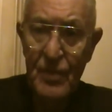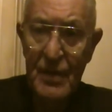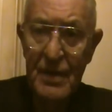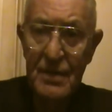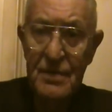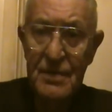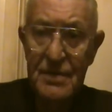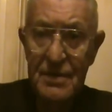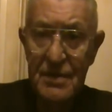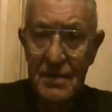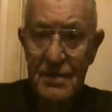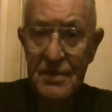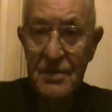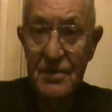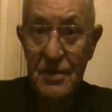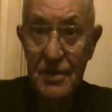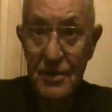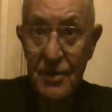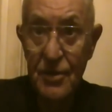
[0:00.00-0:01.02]
little
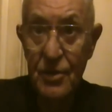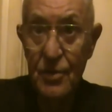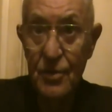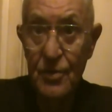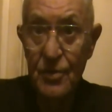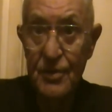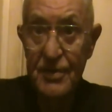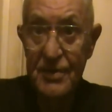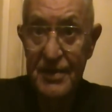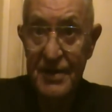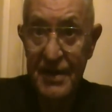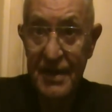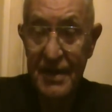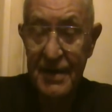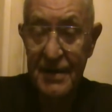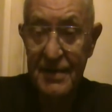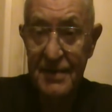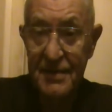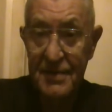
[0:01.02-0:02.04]

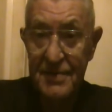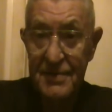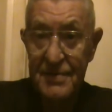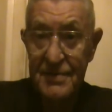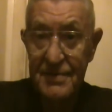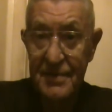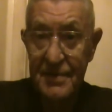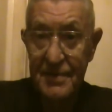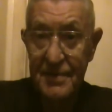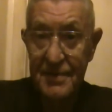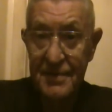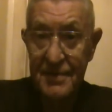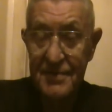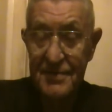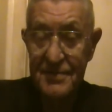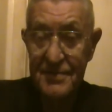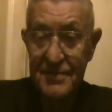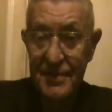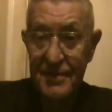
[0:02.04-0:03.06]
low-tech
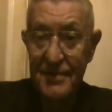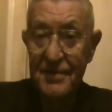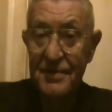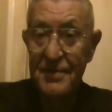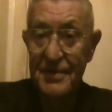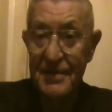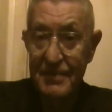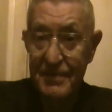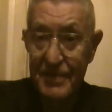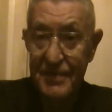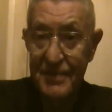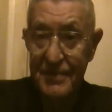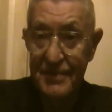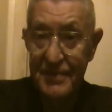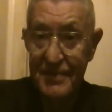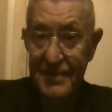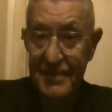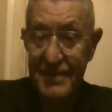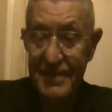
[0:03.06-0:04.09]
clip
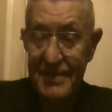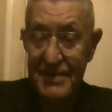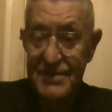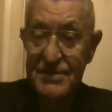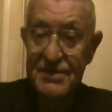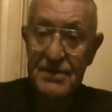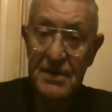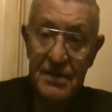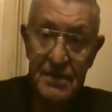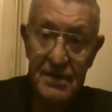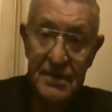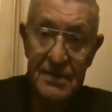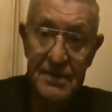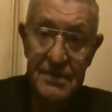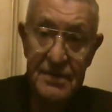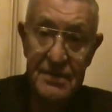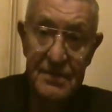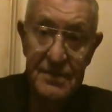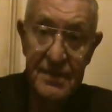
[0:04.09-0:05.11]
that started,
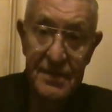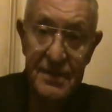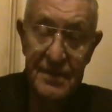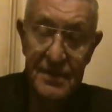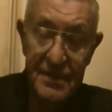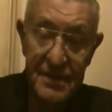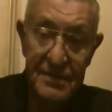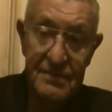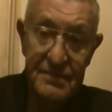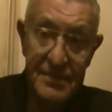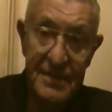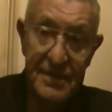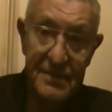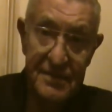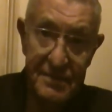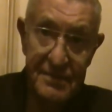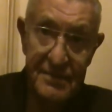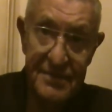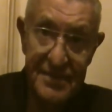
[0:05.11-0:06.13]
that
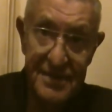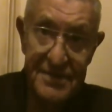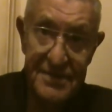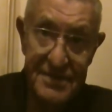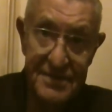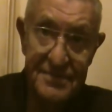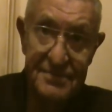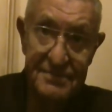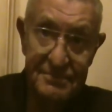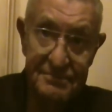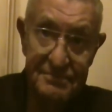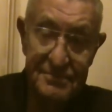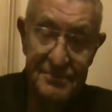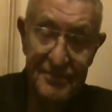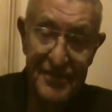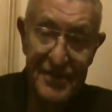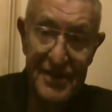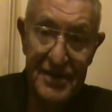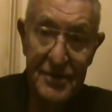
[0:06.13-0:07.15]
this
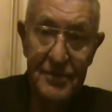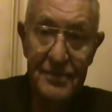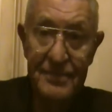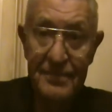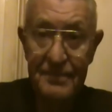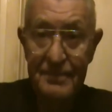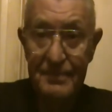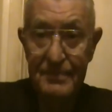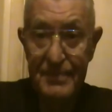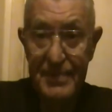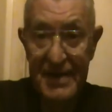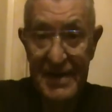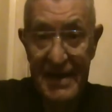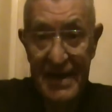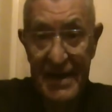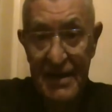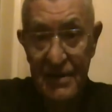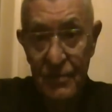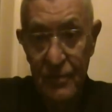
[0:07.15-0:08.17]
video
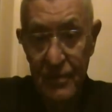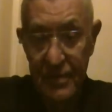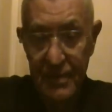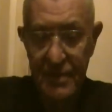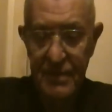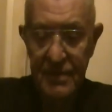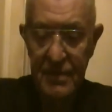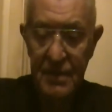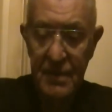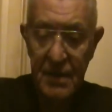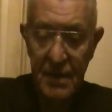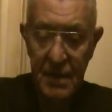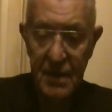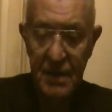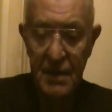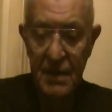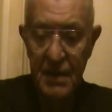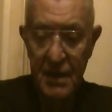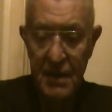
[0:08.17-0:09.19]
began with.
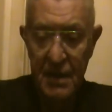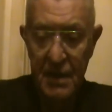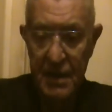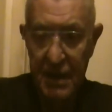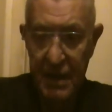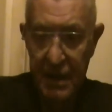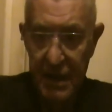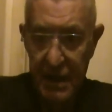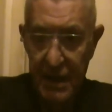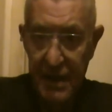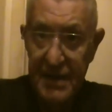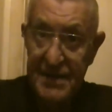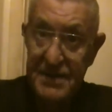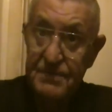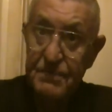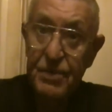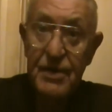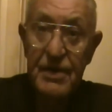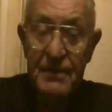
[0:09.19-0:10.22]
It's
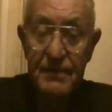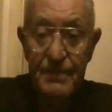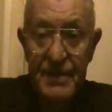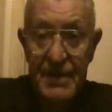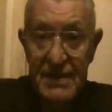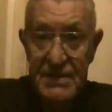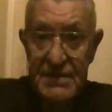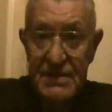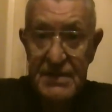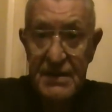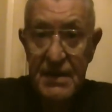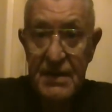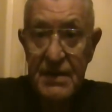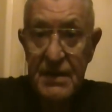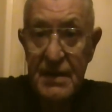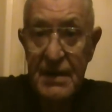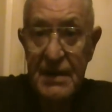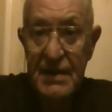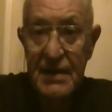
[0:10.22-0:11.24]
pretty
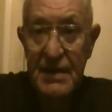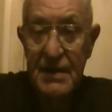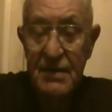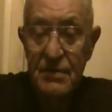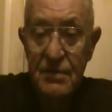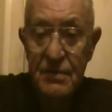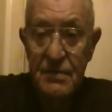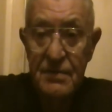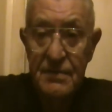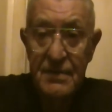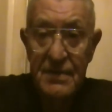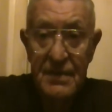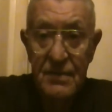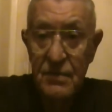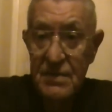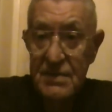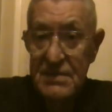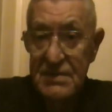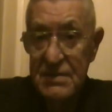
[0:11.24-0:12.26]
basic, and I
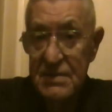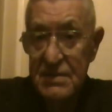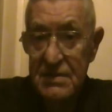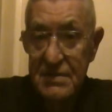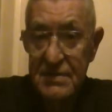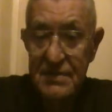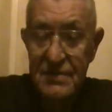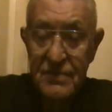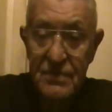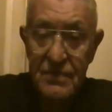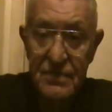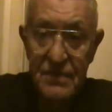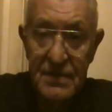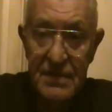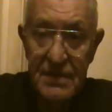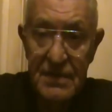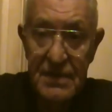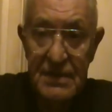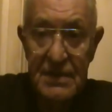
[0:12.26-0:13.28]
wasn't
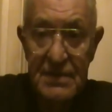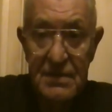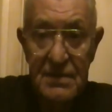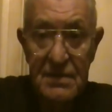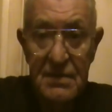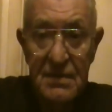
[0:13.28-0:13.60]
really